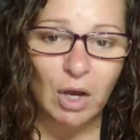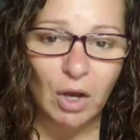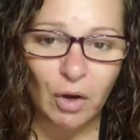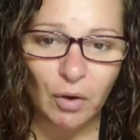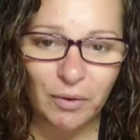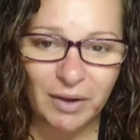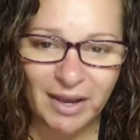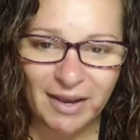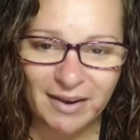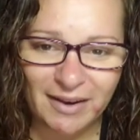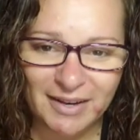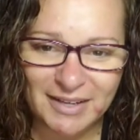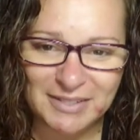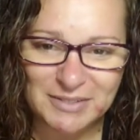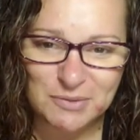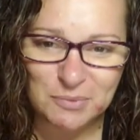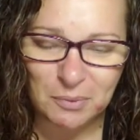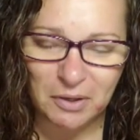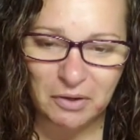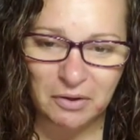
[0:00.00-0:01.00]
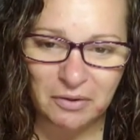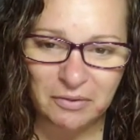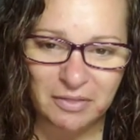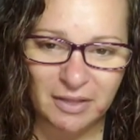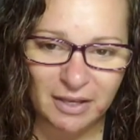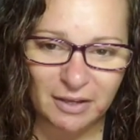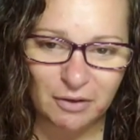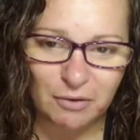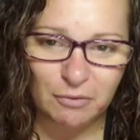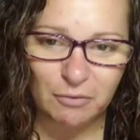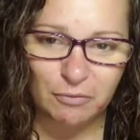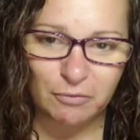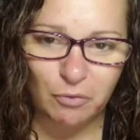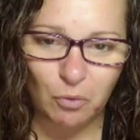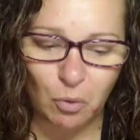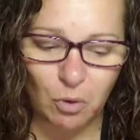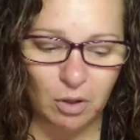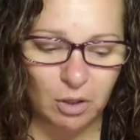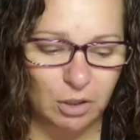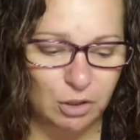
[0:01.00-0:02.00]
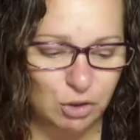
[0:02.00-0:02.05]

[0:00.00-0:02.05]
Okay guys, well, thank you for